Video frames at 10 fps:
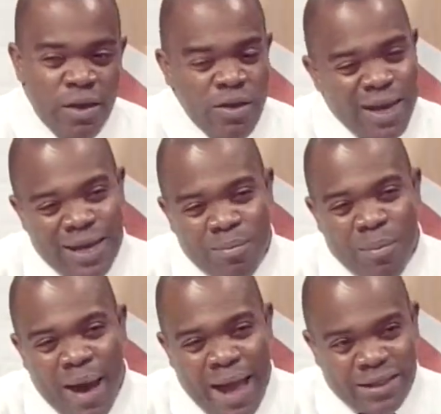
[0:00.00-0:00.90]
you can
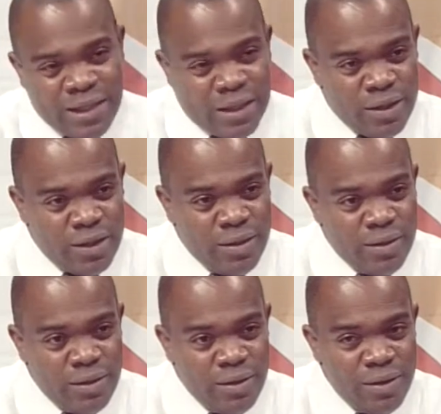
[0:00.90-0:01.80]
imagine.
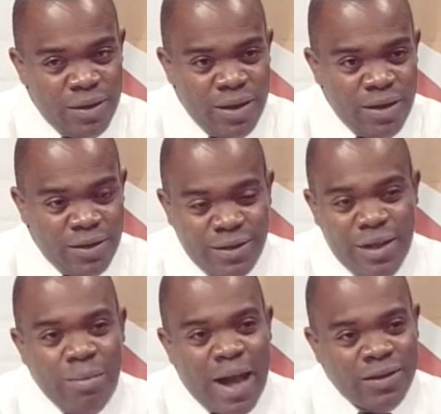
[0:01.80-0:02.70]
Just
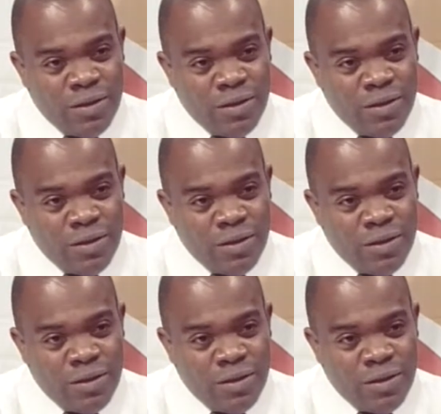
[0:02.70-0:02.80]
imagine